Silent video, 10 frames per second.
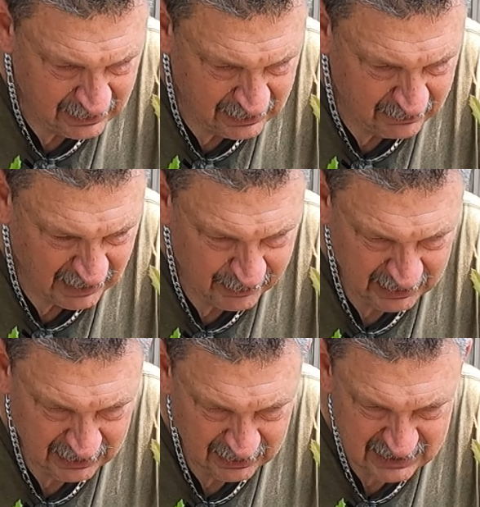And
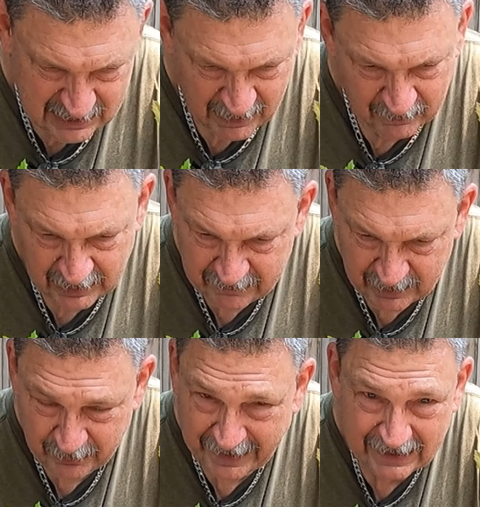maybe some of them will
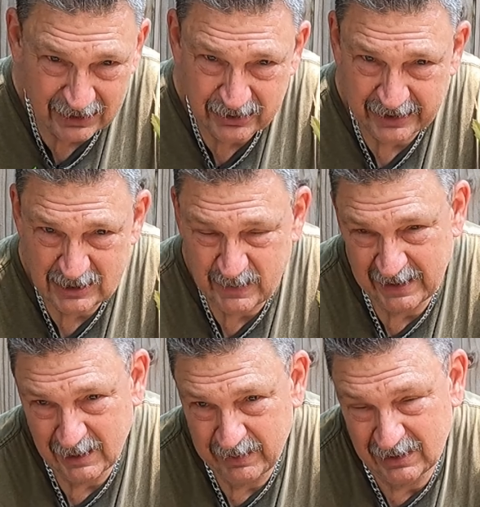even be ready to
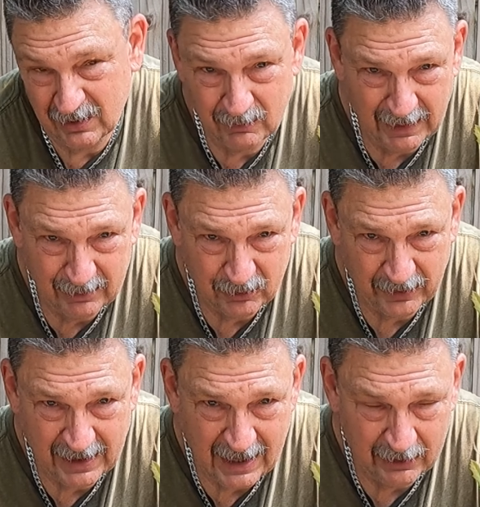transplant up into maybe
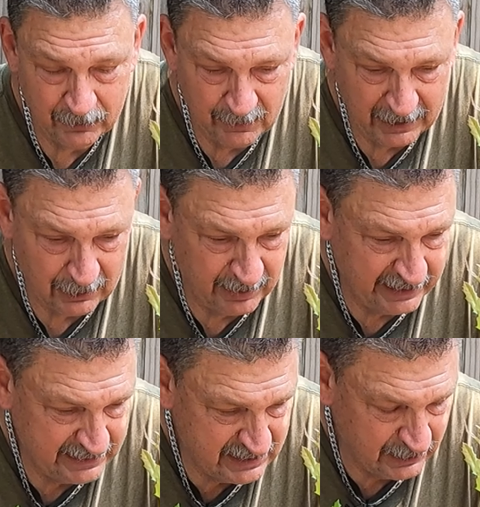three gallon Rootmaker pots.